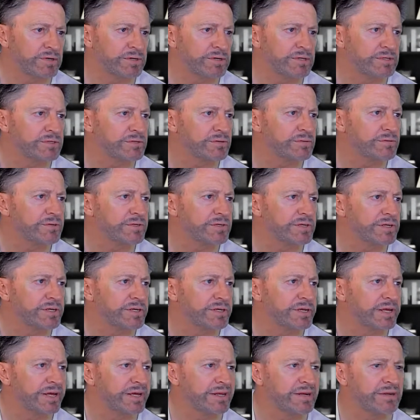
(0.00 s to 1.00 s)
I need to go in
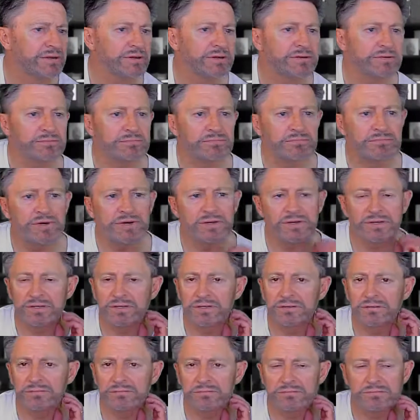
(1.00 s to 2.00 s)
and edit
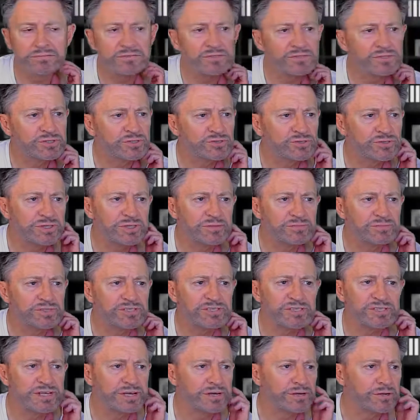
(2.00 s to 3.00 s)
my stream
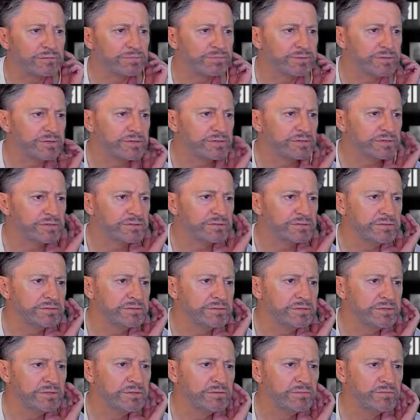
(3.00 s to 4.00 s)
setup to
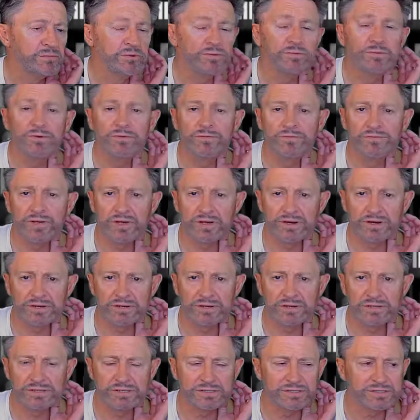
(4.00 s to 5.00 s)
remove that
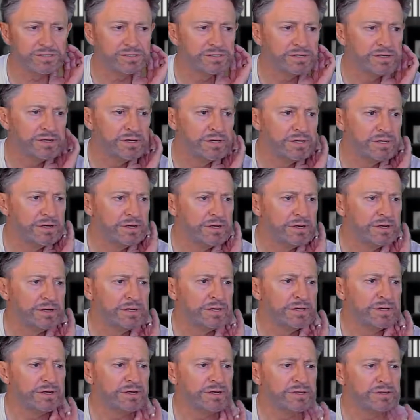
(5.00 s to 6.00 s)
at least,
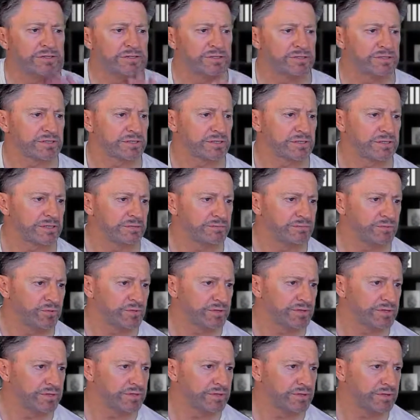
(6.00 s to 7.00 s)
and just keep
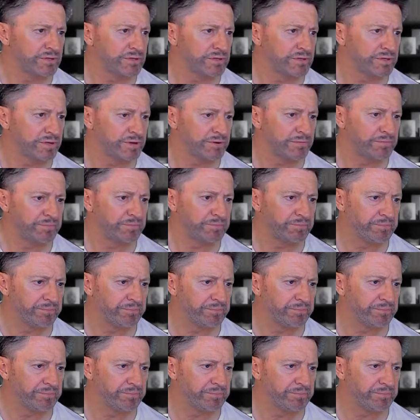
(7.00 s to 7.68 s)
with the